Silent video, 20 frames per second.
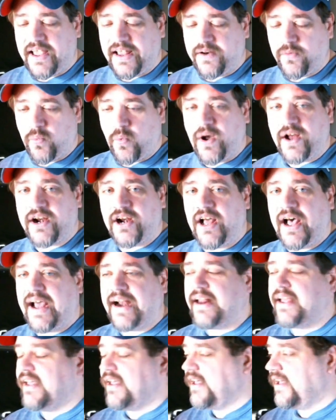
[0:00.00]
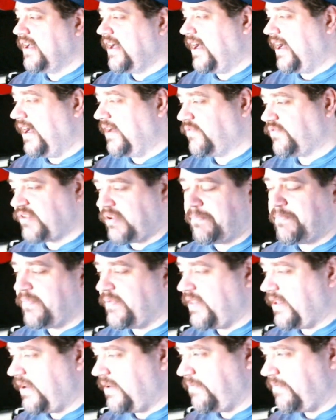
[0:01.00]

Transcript: and whatnot. Uh, some